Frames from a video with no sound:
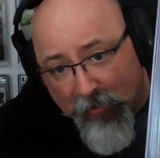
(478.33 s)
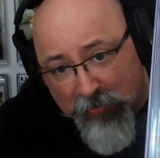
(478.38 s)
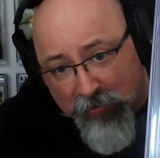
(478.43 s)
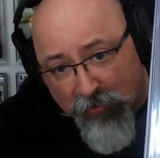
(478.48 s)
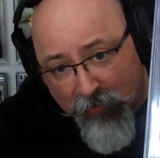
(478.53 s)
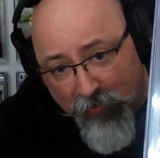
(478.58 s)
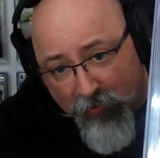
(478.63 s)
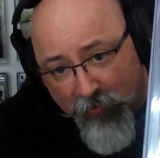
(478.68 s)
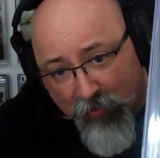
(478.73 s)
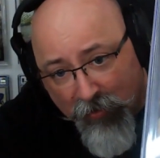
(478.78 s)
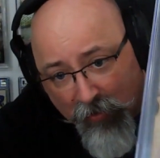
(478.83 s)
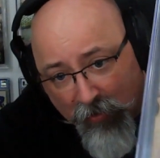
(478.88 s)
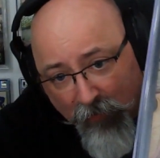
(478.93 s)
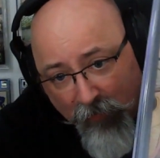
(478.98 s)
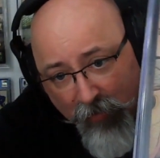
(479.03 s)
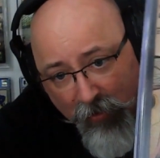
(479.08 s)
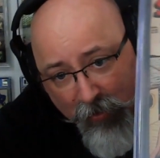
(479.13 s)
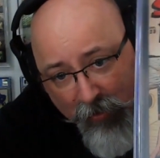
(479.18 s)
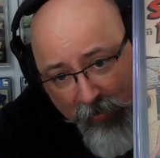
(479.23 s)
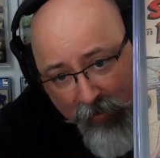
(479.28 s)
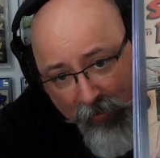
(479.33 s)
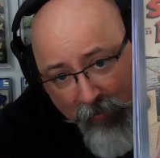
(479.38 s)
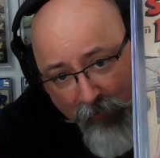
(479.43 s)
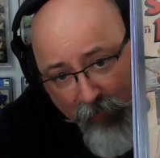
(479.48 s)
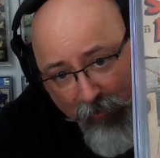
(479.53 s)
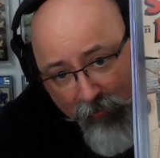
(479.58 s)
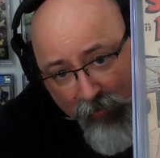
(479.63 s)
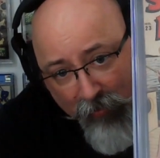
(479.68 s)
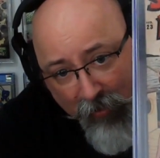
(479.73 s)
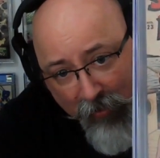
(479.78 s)
So, well, you're gonna get
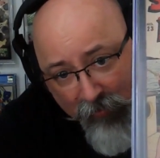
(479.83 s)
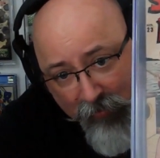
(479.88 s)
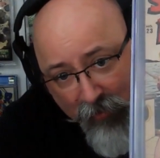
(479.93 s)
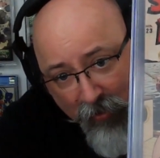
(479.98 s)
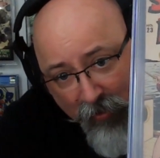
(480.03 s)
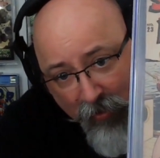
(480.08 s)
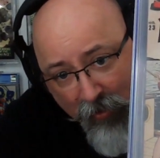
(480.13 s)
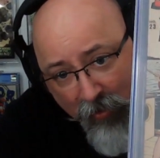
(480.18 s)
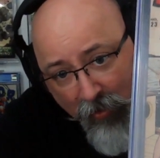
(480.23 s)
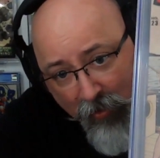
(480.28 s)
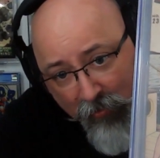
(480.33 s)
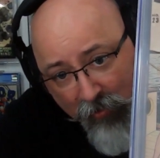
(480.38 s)
ring light there.